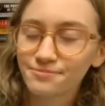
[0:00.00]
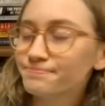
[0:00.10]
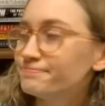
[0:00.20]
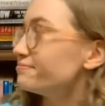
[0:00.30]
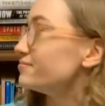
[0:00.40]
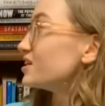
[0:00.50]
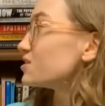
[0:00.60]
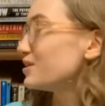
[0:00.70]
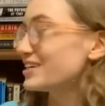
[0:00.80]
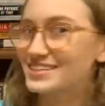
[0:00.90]
This
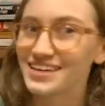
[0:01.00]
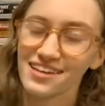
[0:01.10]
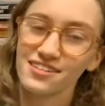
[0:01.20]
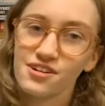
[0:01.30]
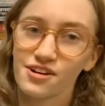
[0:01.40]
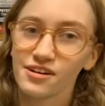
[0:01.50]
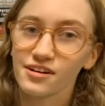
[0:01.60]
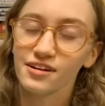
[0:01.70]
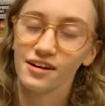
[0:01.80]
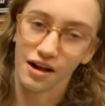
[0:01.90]
week is
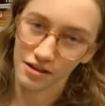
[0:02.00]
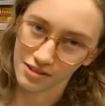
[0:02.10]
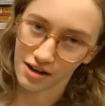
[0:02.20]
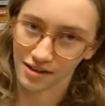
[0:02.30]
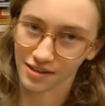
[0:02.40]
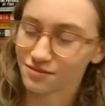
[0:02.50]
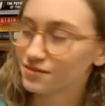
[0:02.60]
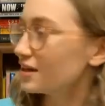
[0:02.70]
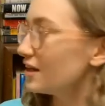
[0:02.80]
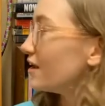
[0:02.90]
taciturn, untalkative.
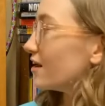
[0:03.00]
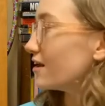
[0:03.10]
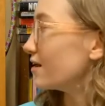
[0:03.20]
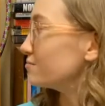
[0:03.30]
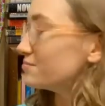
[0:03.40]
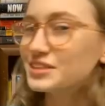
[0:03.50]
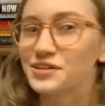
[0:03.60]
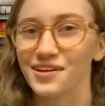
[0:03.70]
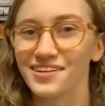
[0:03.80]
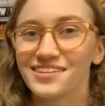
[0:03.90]
See
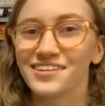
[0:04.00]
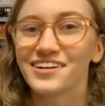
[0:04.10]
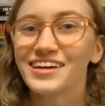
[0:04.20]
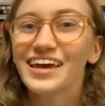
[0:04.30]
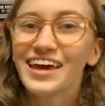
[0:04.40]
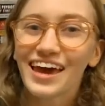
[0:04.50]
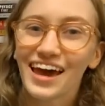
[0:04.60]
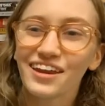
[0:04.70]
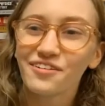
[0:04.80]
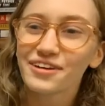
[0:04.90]
what I did there?
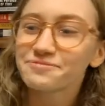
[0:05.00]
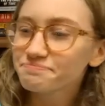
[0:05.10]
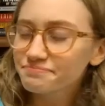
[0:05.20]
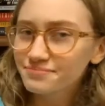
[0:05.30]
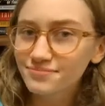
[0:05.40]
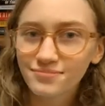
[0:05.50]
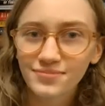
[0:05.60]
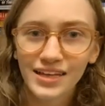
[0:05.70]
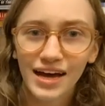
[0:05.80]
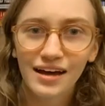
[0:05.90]
Anyway,
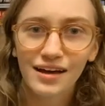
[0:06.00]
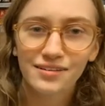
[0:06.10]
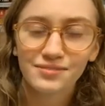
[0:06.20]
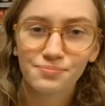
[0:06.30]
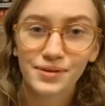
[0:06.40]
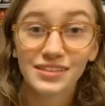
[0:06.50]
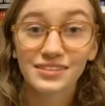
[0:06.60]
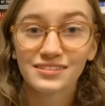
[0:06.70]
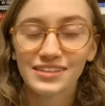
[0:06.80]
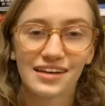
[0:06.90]

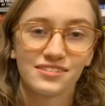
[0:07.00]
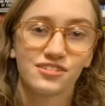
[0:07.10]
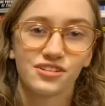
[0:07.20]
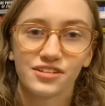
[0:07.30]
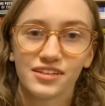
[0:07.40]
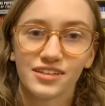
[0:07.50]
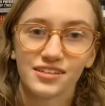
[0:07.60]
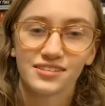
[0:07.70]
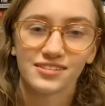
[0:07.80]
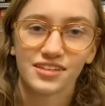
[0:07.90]
being taciturn
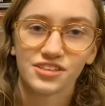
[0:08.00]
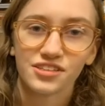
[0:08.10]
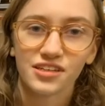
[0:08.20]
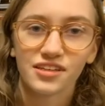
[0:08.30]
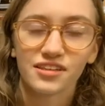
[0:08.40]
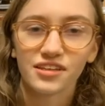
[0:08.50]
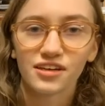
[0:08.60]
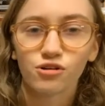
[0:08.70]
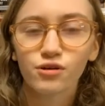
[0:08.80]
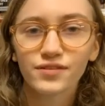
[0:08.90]
is essentially the
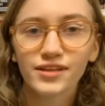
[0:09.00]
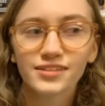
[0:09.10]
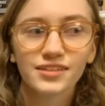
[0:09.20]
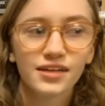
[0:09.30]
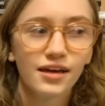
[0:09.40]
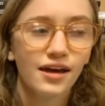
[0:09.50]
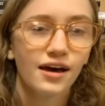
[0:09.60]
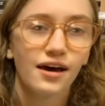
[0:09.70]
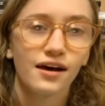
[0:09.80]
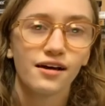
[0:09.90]
equivalent
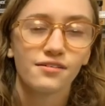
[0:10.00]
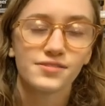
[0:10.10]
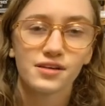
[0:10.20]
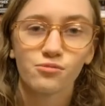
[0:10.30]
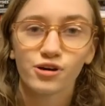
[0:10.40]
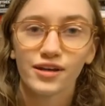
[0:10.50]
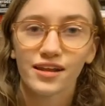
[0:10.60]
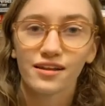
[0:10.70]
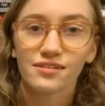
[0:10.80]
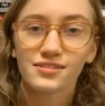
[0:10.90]
of
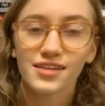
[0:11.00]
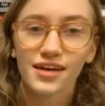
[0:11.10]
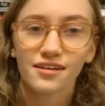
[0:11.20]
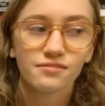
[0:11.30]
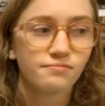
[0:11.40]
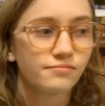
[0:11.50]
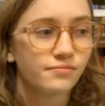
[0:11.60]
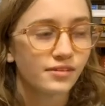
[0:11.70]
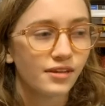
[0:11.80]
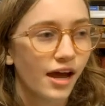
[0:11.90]
someone saying,
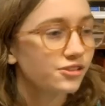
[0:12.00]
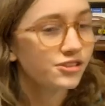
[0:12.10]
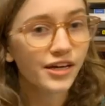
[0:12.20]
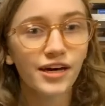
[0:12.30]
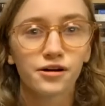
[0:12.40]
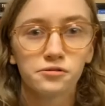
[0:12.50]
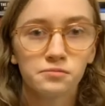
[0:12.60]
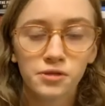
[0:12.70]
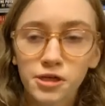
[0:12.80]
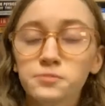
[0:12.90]
"How'd your day go?
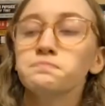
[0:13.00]
Good.